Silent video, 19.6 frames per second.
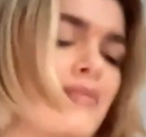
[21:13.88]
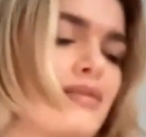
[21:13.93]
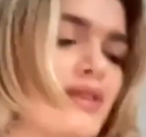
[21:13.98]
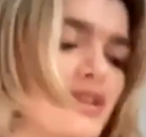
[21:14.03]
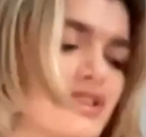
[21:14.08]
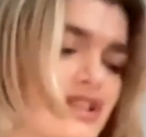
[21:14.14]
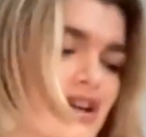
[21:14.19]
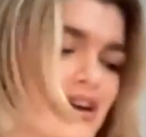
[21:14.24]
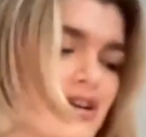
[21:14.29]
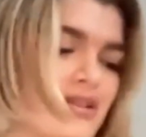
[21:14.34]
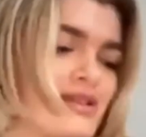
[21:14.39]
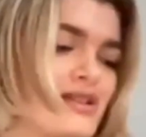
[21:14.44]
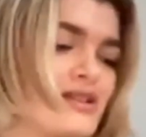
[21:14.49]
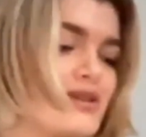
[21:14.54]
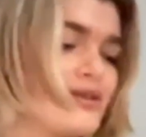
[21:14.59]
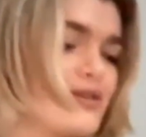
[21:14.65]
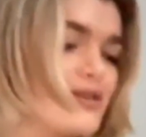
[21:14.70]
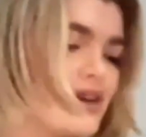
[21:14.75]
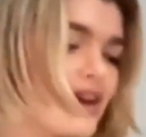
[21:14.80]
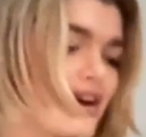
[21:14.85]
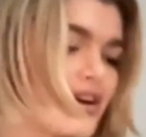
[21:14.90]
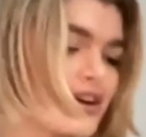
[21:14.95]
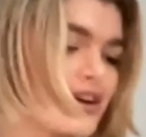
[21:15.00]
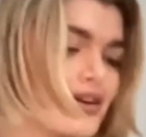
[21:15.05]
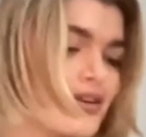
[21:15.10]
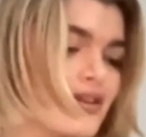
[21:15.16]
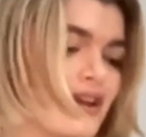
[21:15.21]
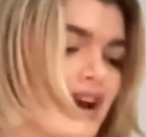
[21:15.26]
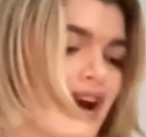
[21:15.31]
not sure, so long
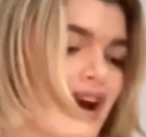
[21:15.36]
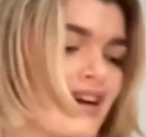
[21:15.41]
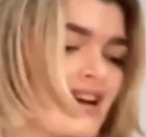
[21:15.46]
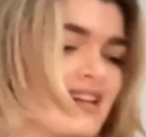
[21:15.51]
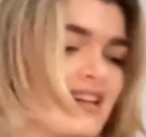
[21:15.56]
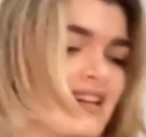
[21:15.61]
ago now.